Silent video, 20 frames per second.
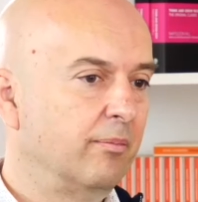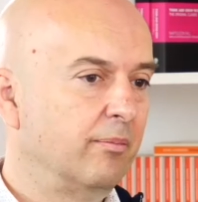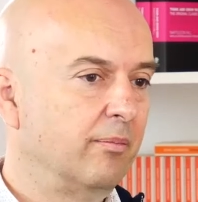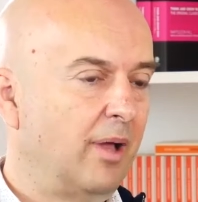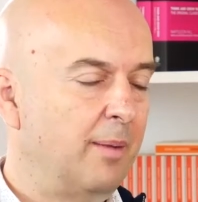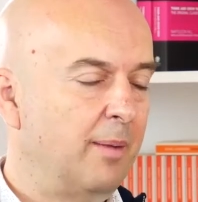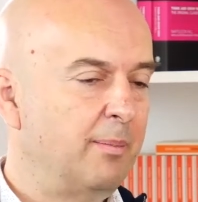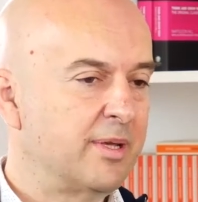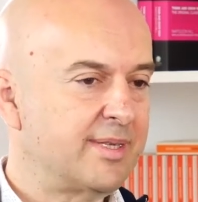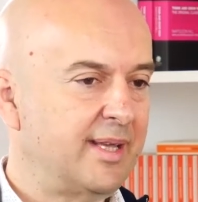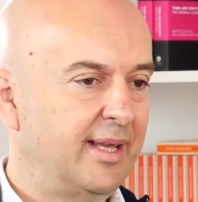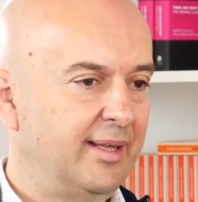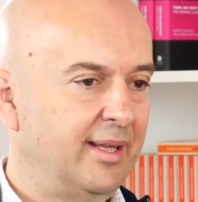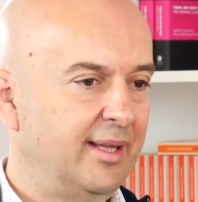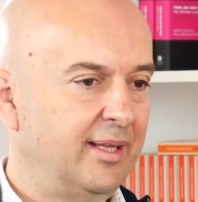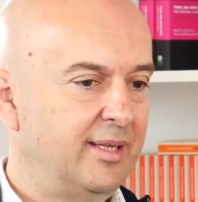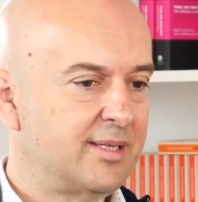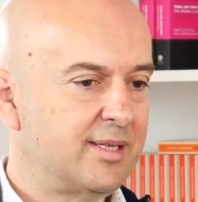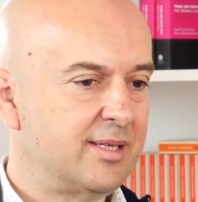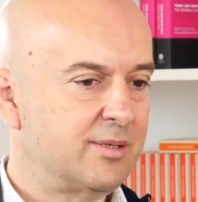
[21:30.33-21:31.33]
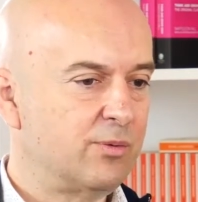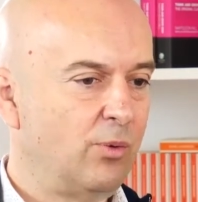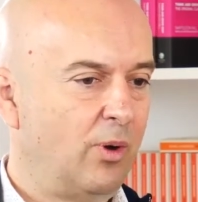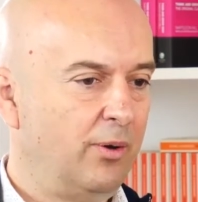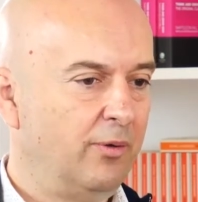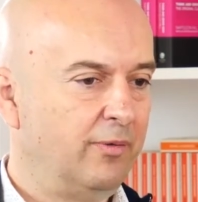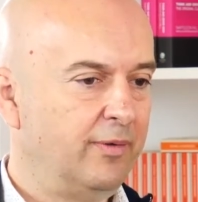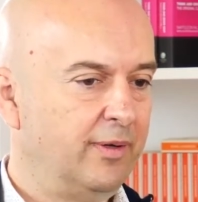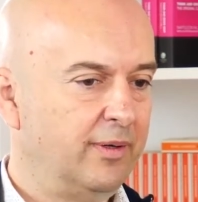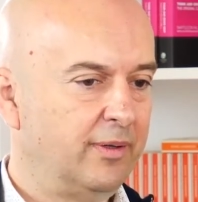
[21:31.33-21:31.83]
I must say that this is
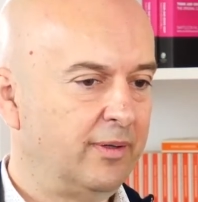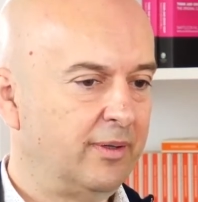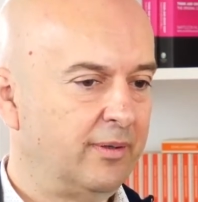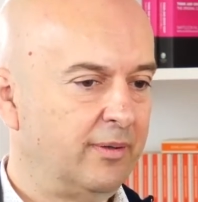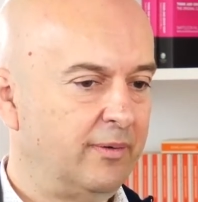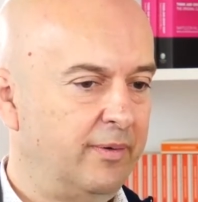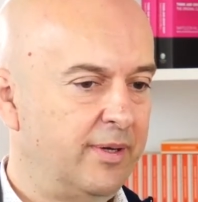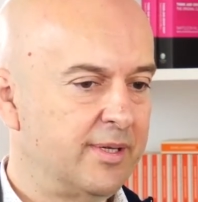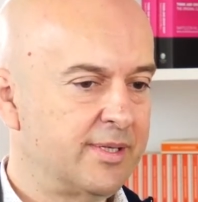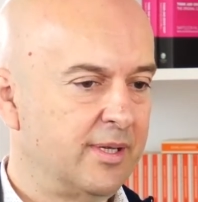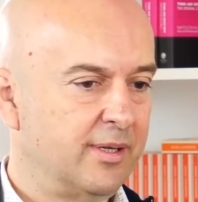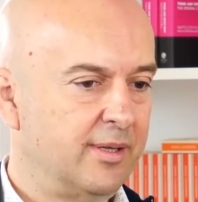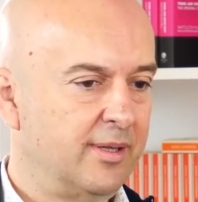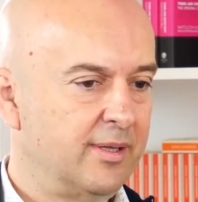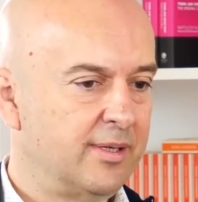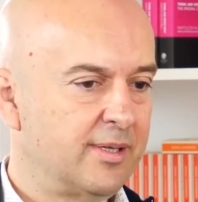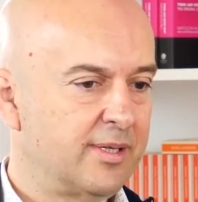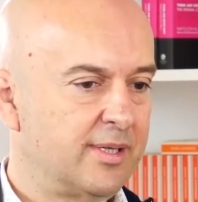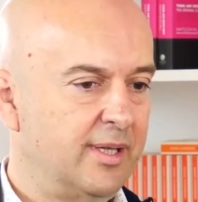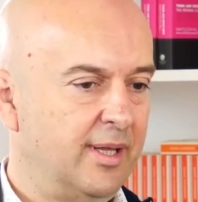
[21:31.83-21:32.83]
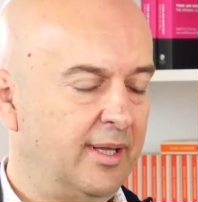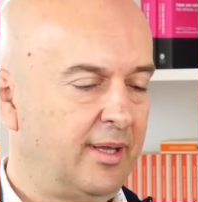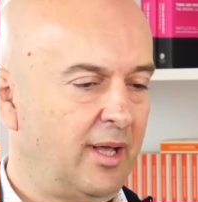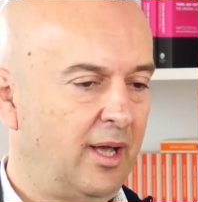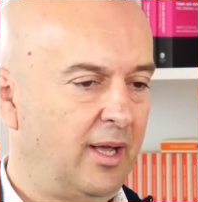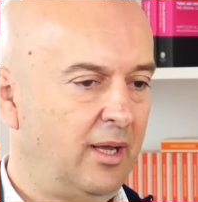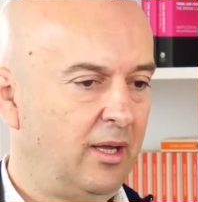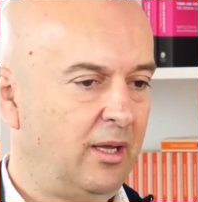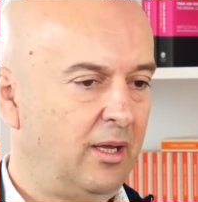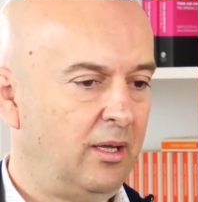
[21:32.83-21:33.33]
one of the reasons that
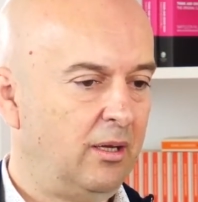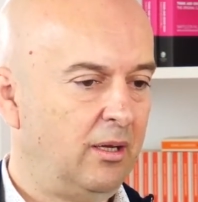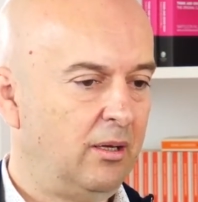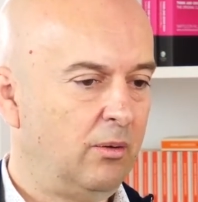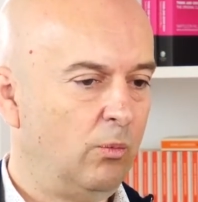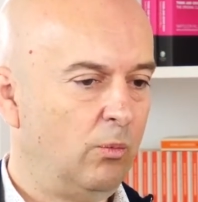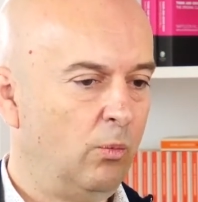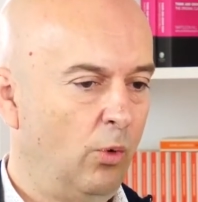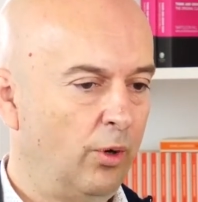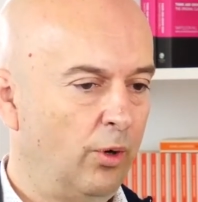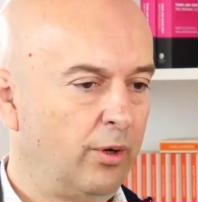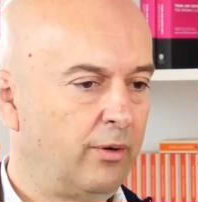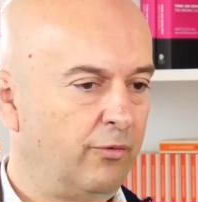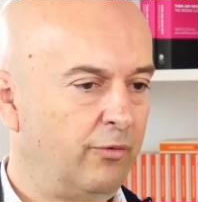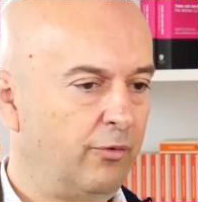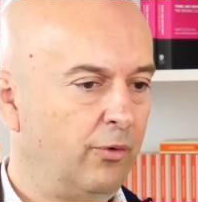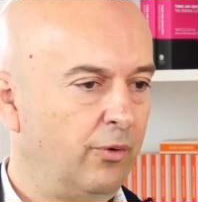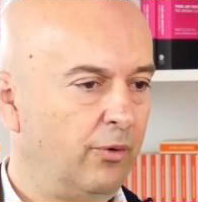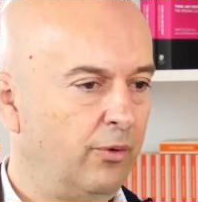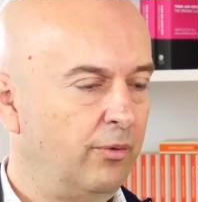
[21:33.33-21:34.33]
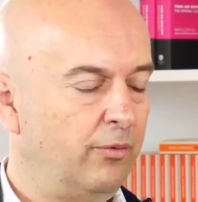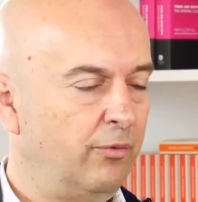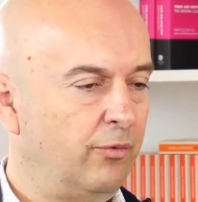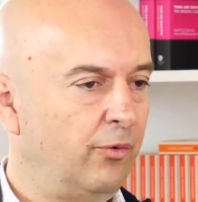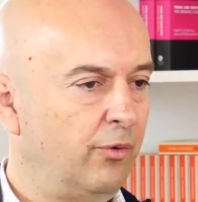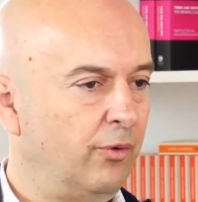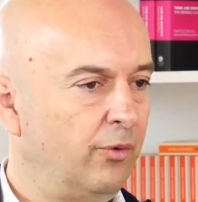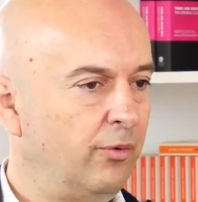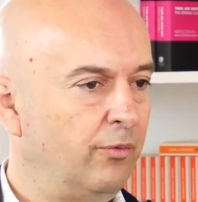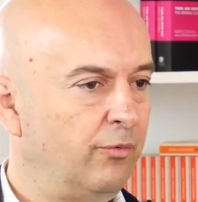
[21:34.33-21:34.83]
I work for
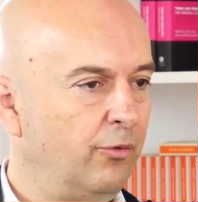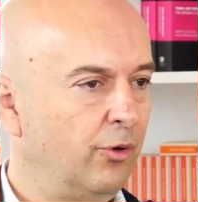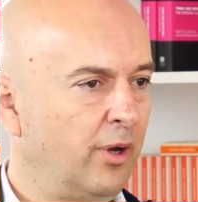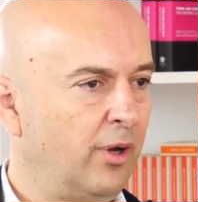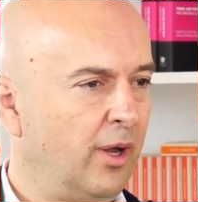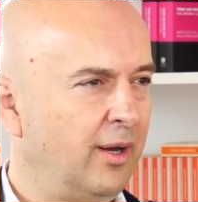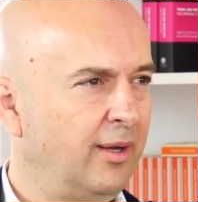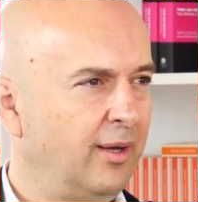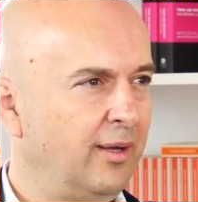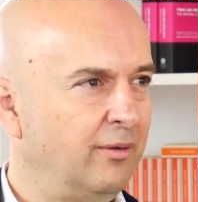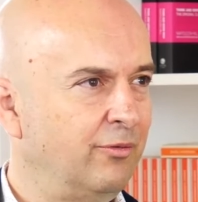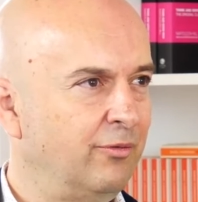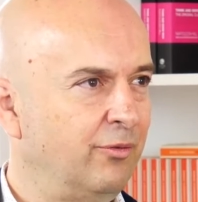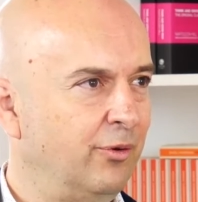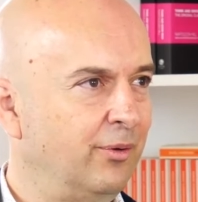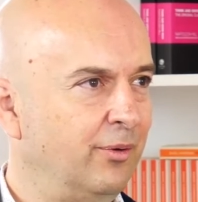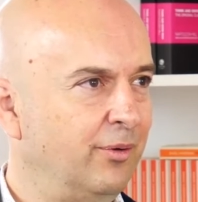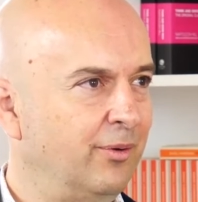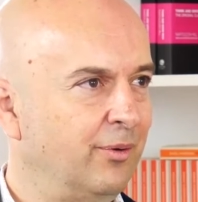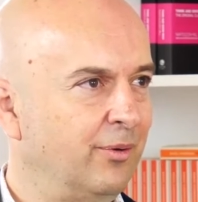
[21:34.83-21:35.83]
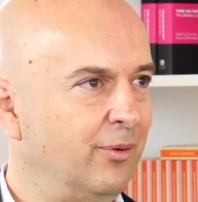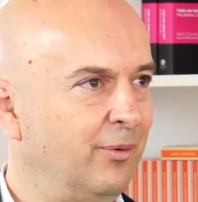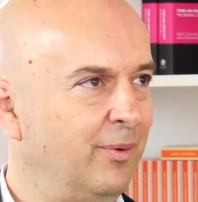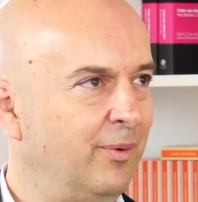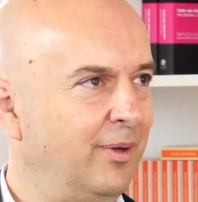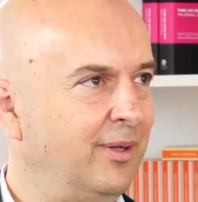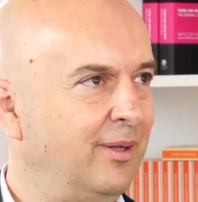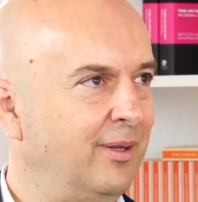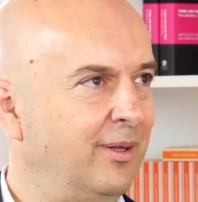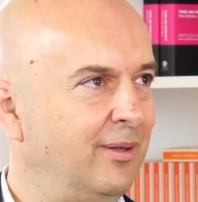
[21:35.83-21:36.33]
for for Cargill for
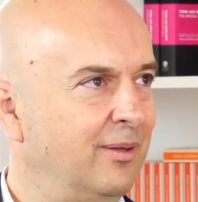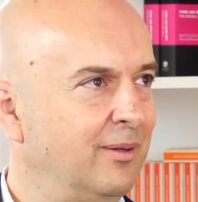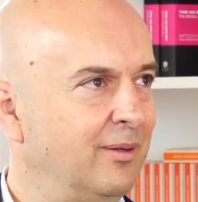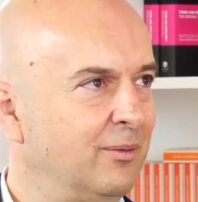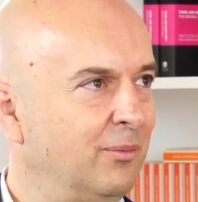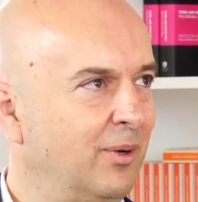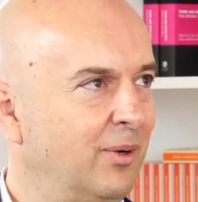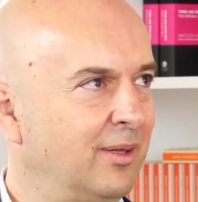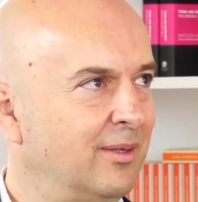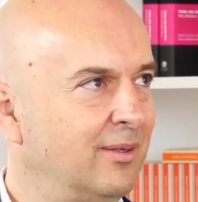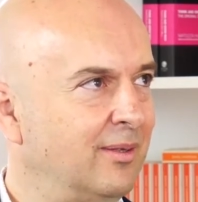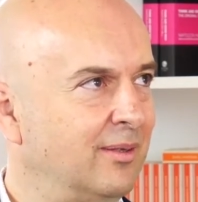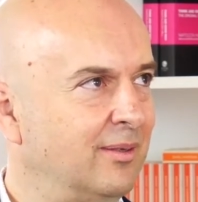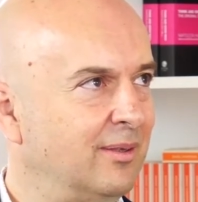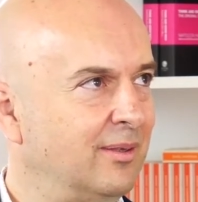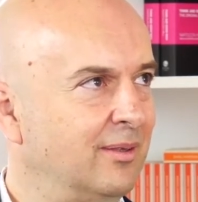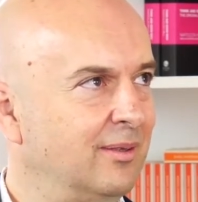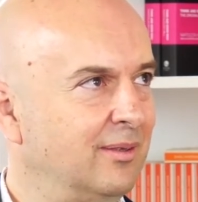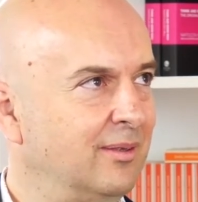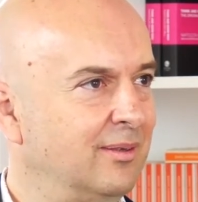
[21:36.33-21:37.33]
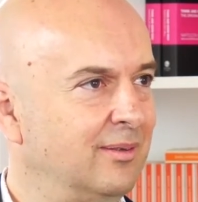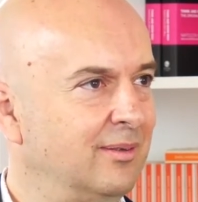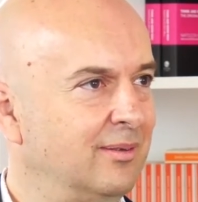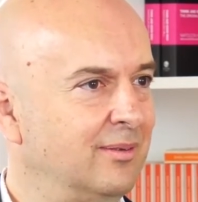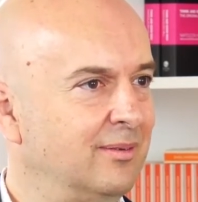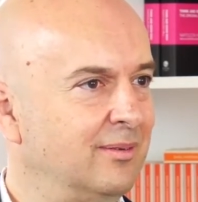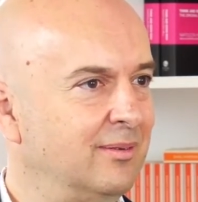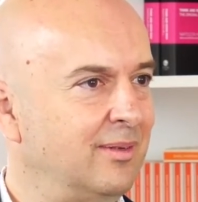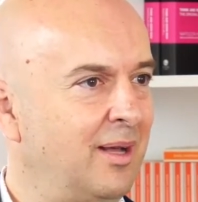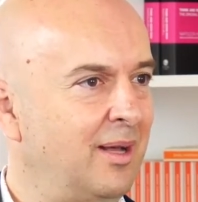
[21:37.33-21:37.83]
already what
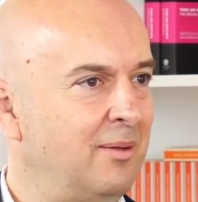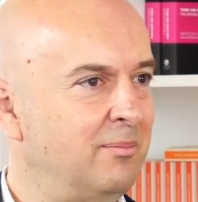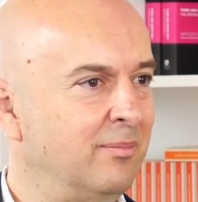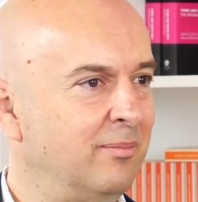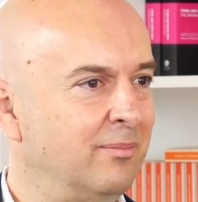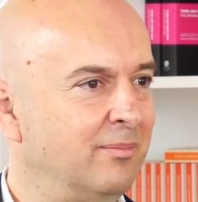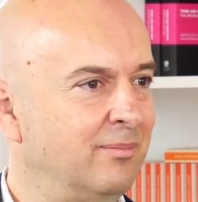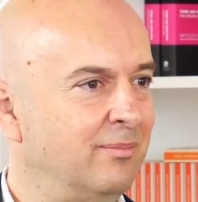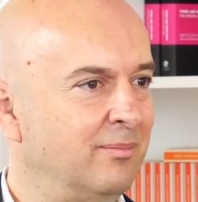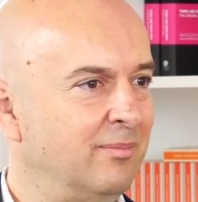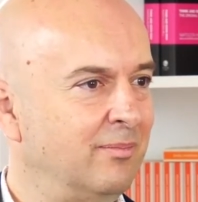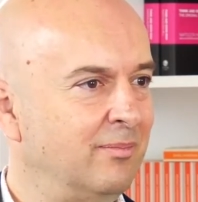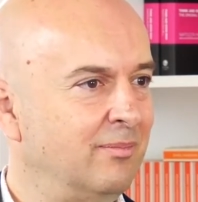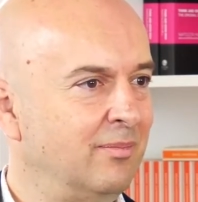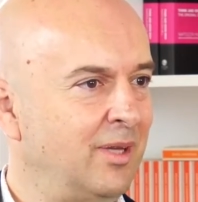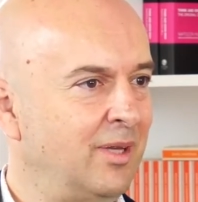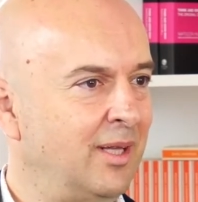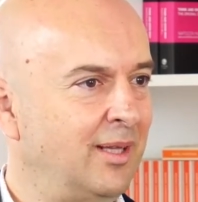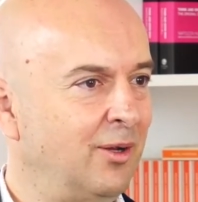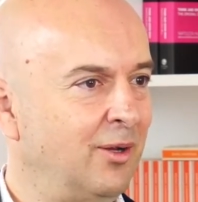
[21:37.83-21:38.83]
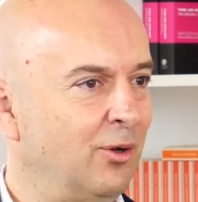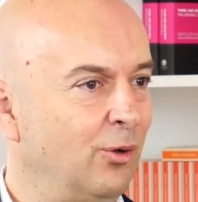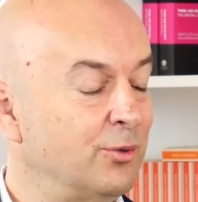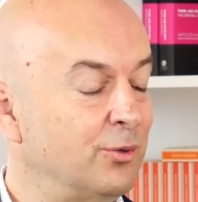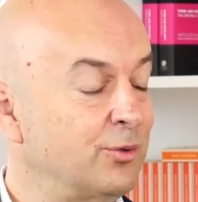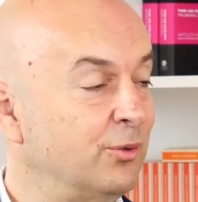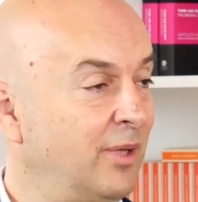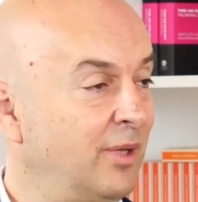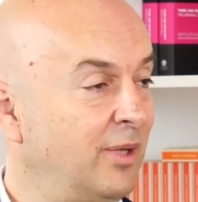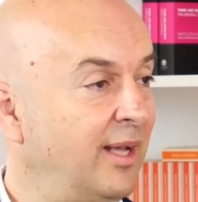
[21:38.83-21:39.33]
uh, I'm getting
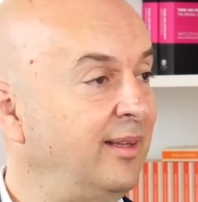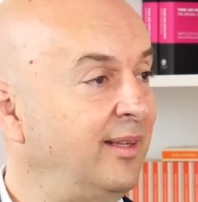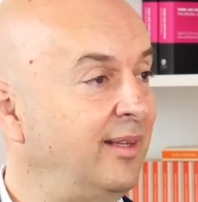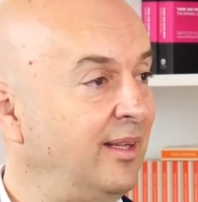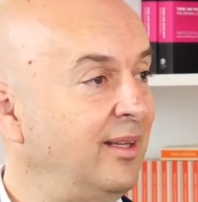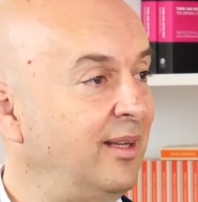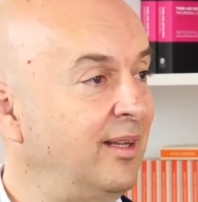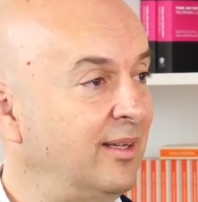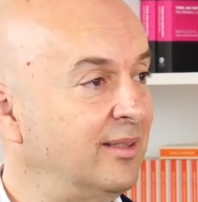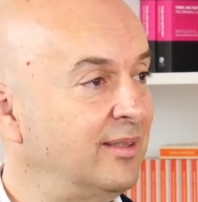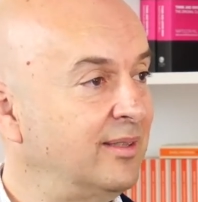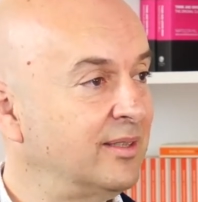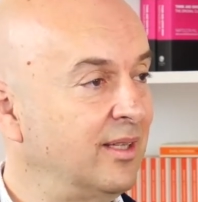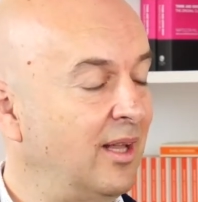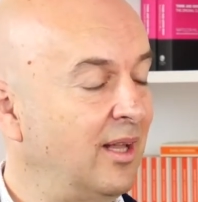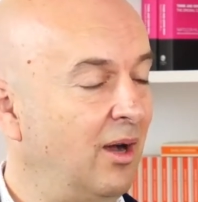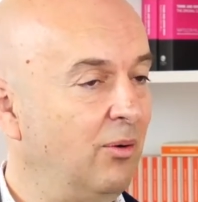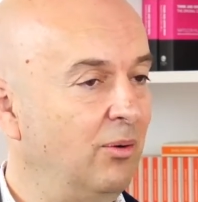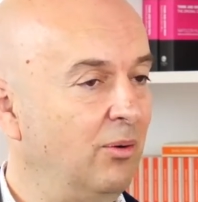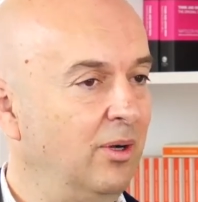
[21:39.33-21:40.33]
close to 19 years now.